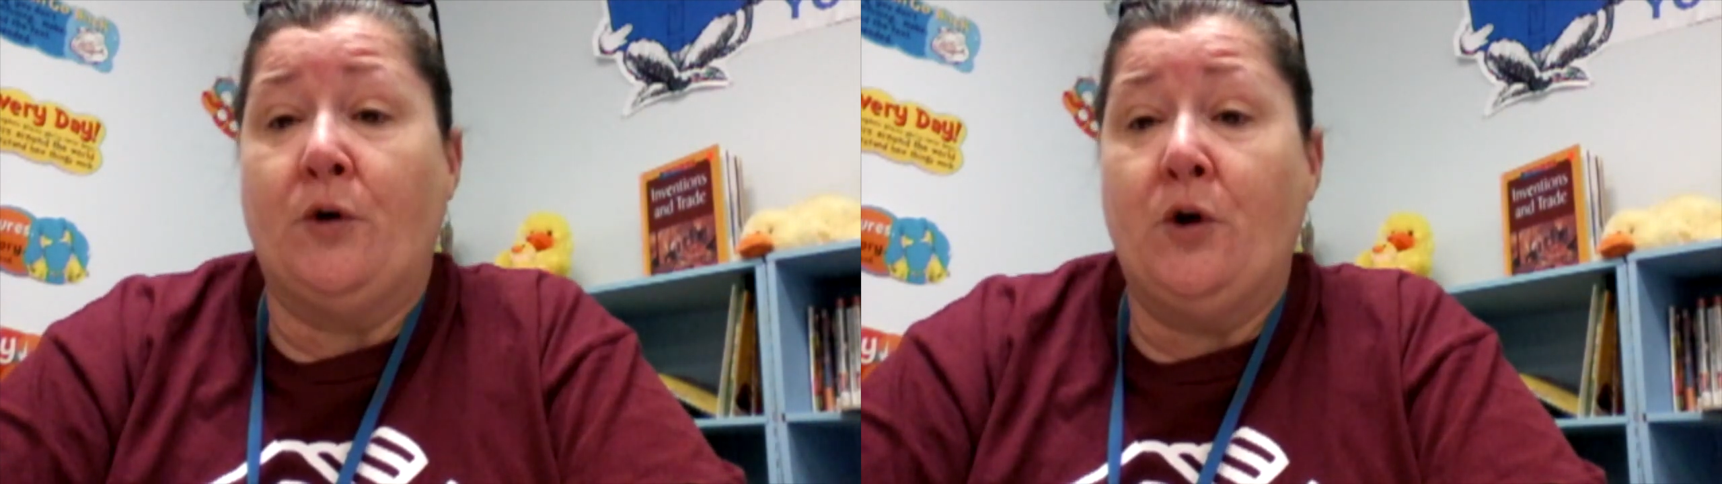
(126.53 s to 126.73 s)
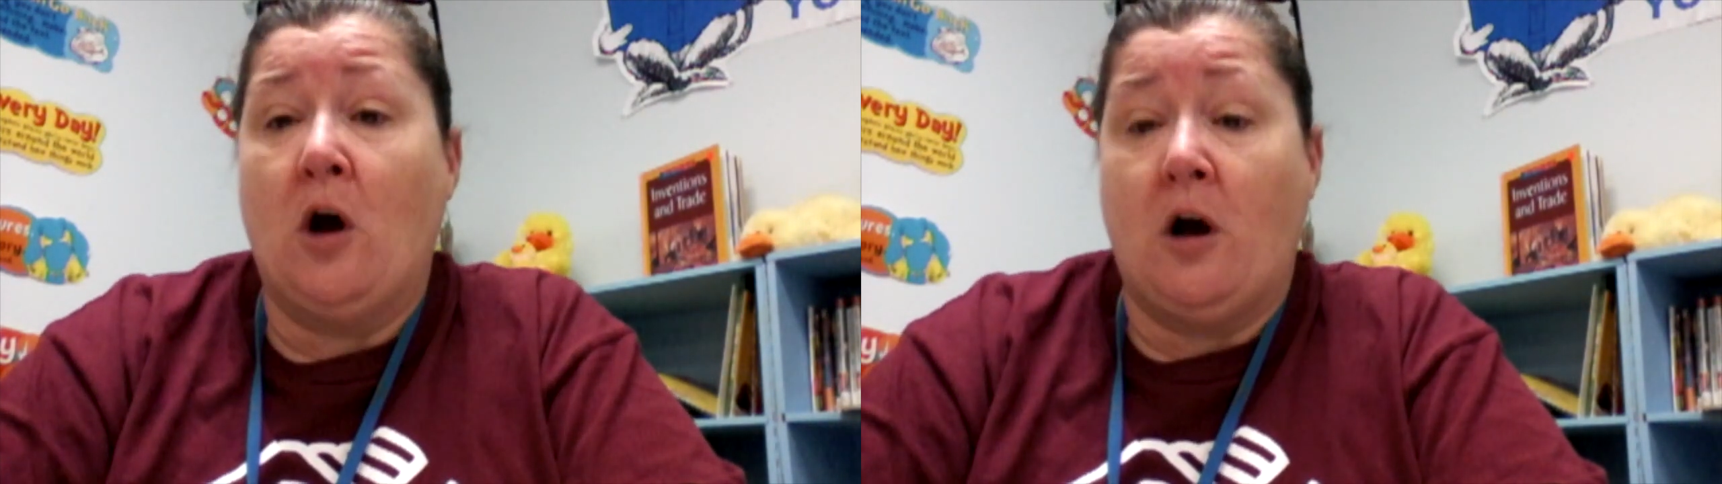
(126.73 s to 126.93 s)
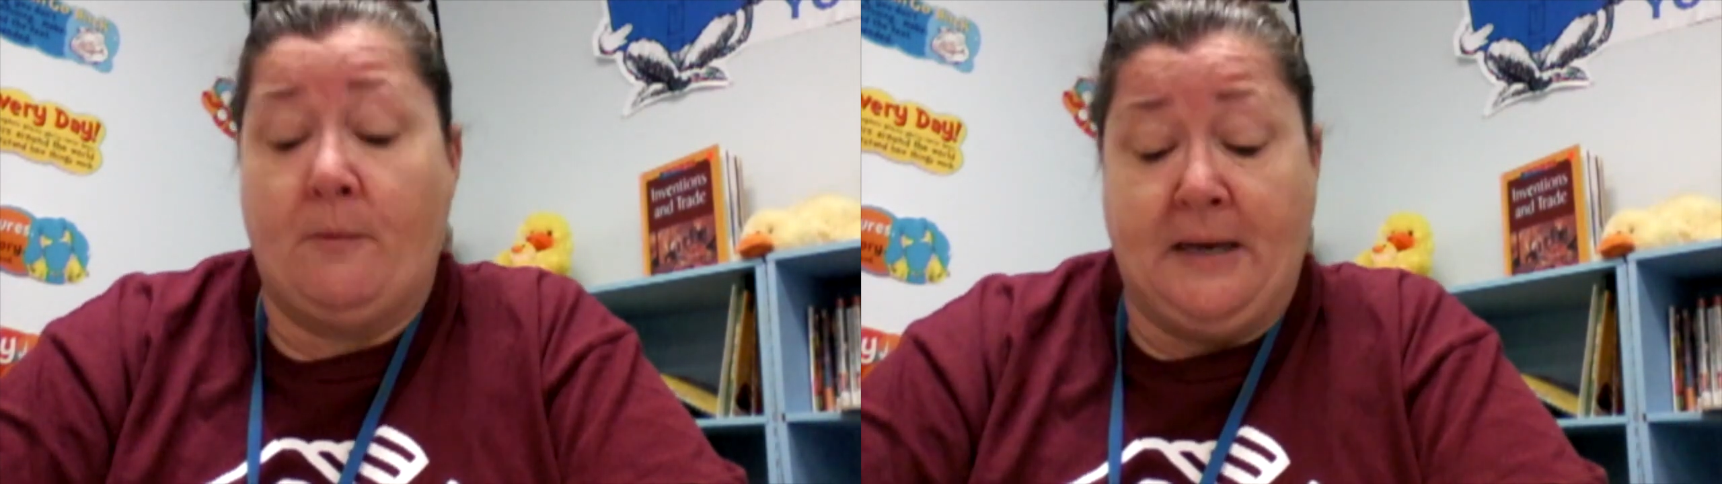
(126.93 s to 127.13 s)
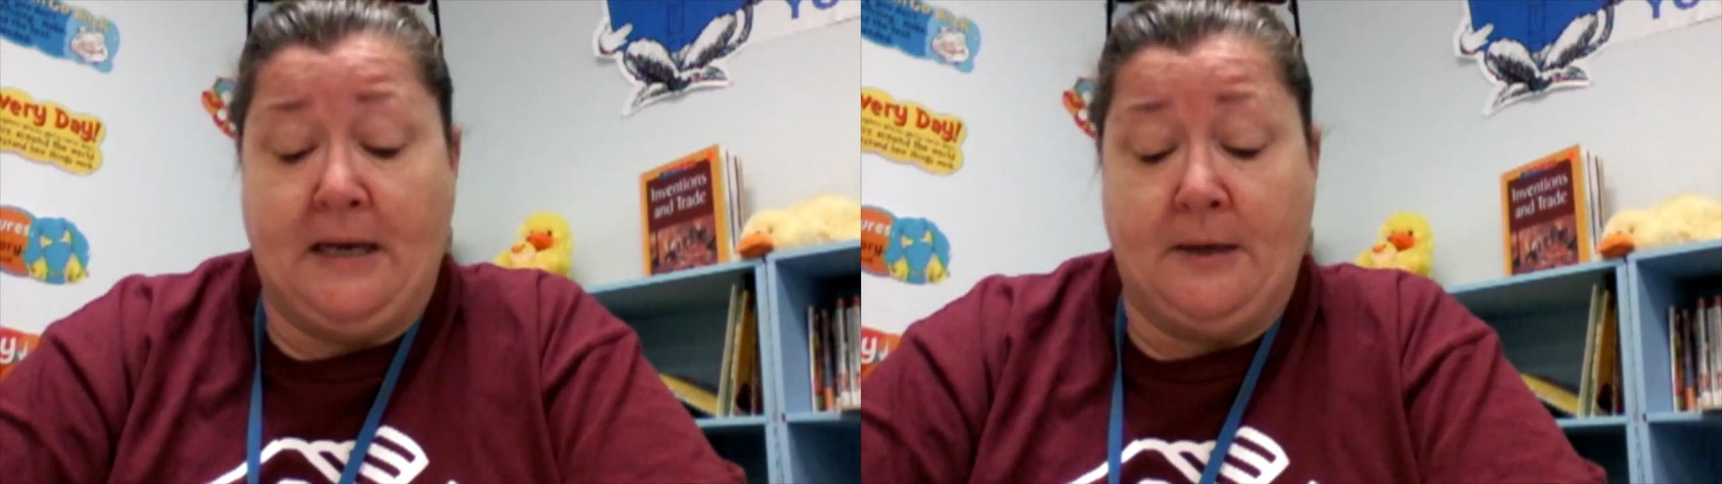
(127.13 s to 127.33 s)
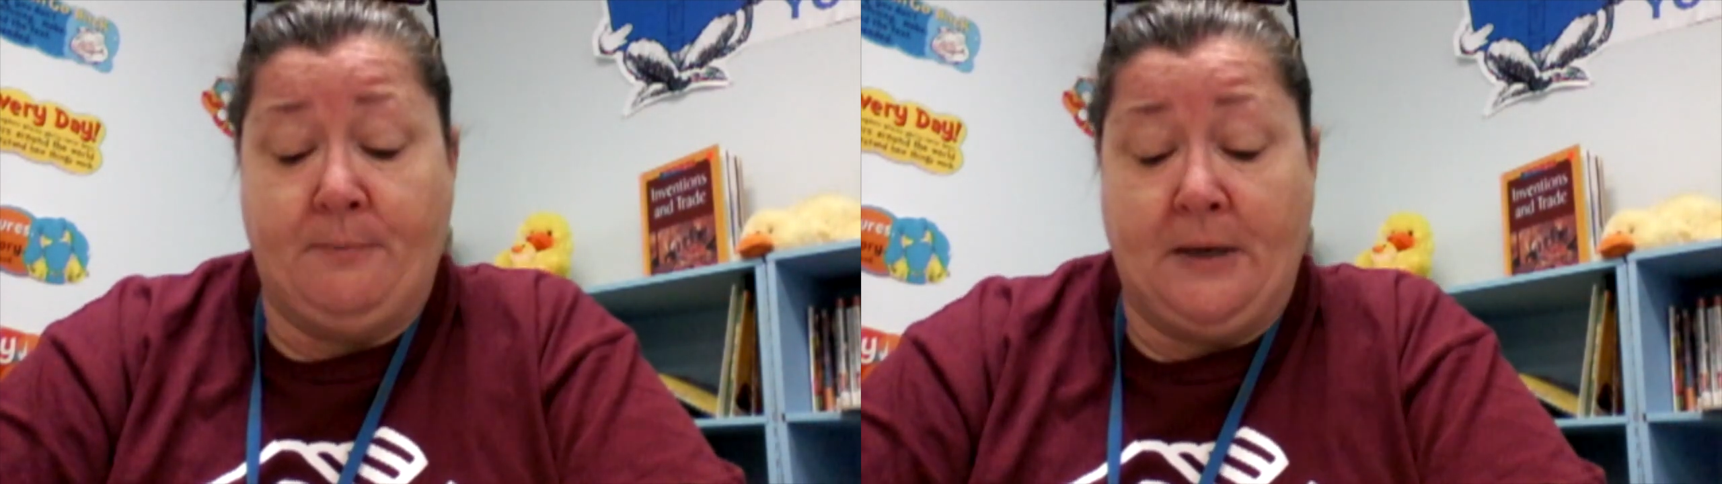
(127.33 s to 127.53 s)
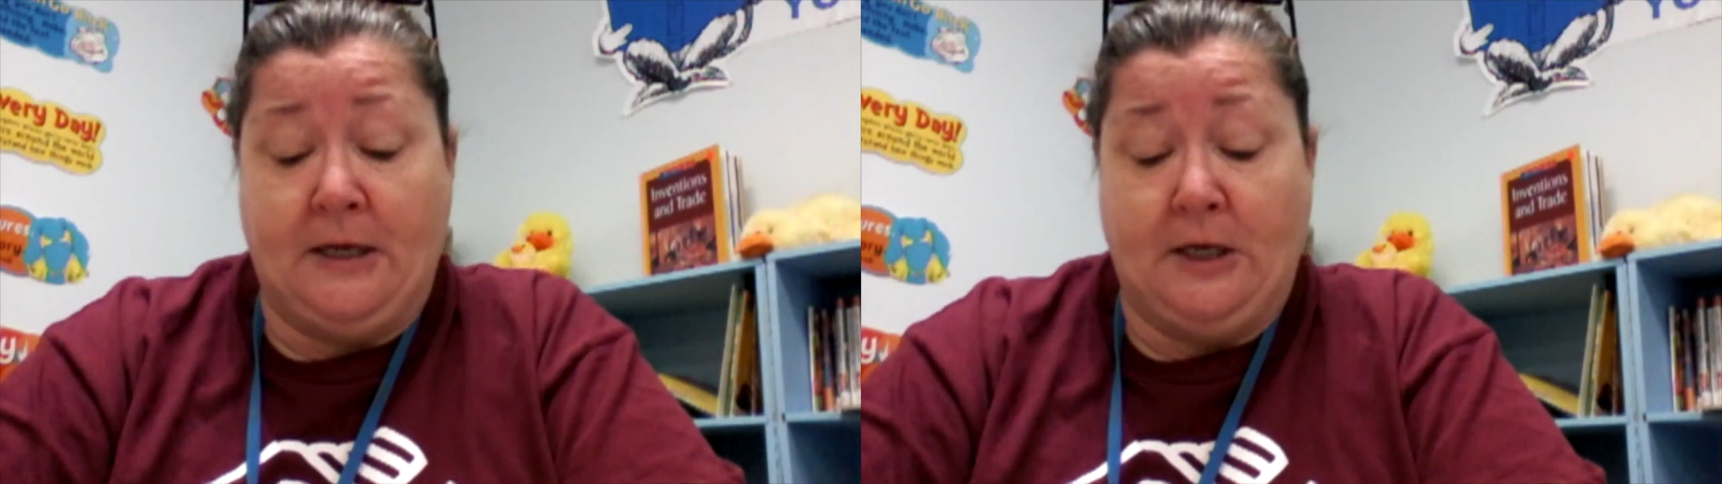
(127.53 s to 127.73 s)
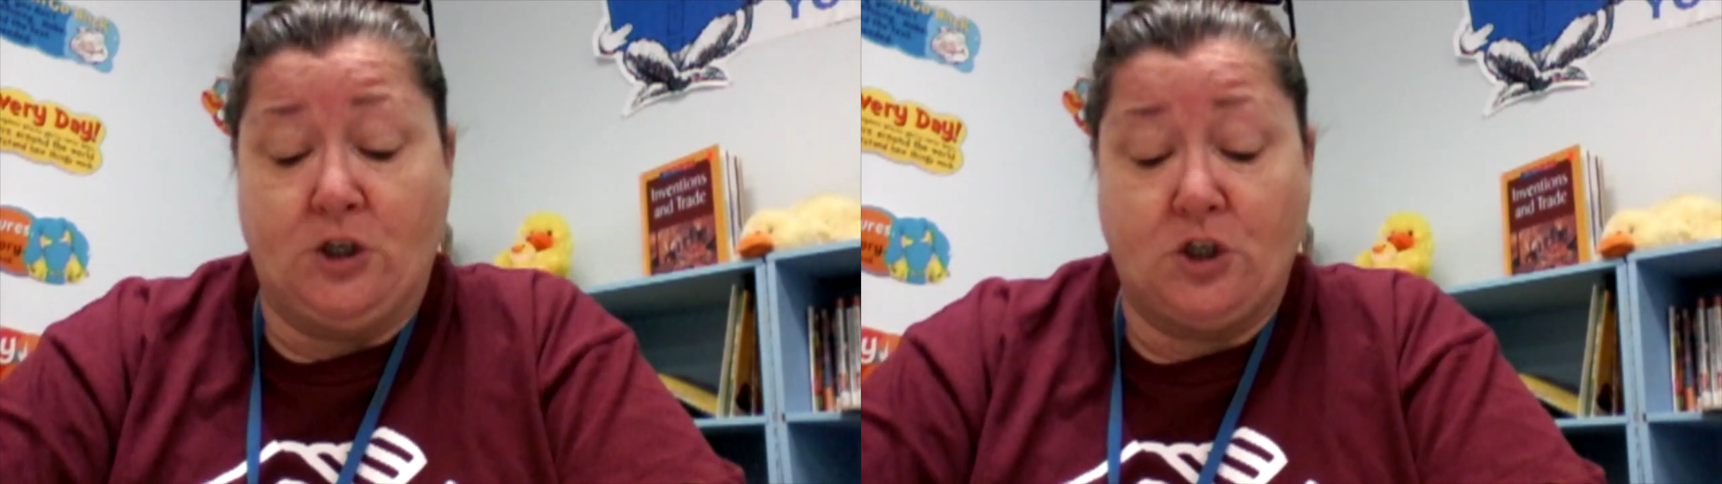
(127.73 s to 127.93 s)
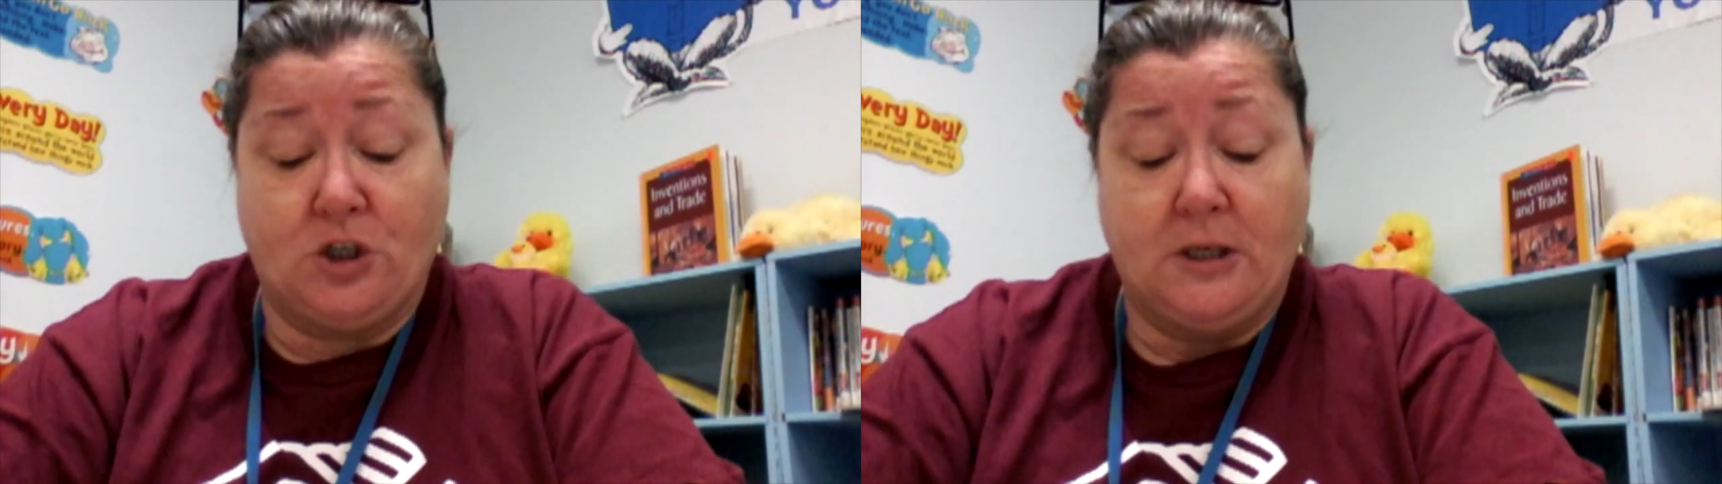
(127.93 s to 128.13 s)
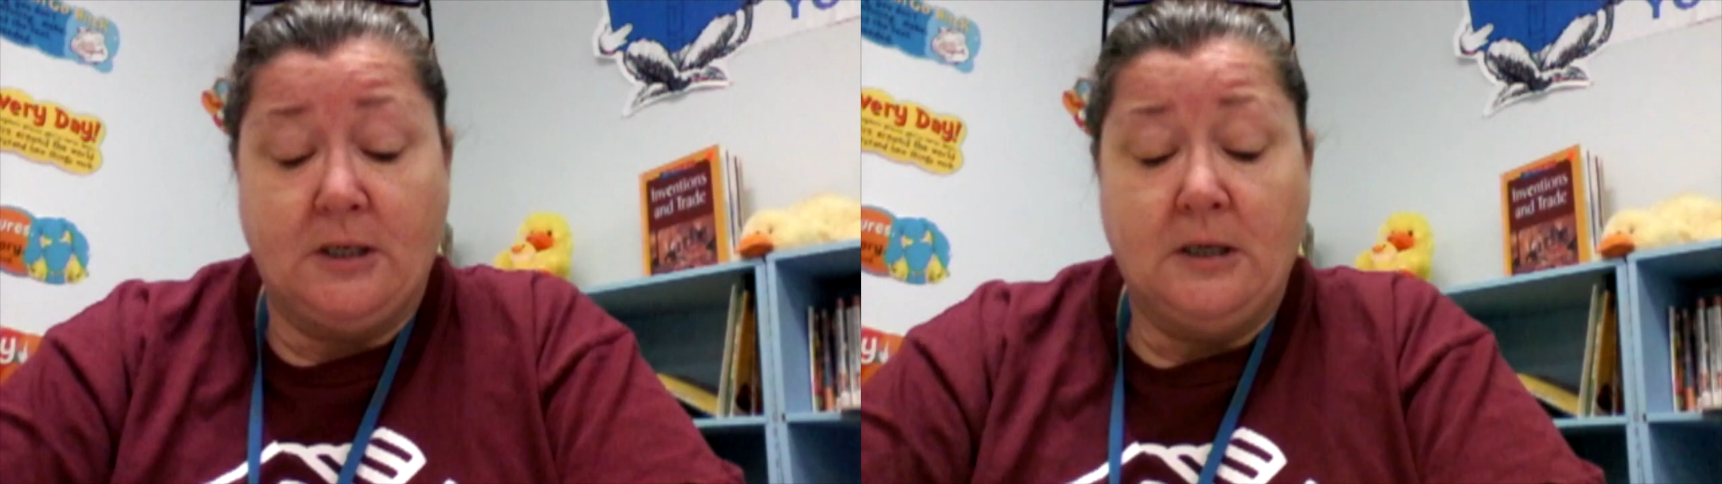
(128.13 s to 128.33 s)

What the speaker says: not be unpunished.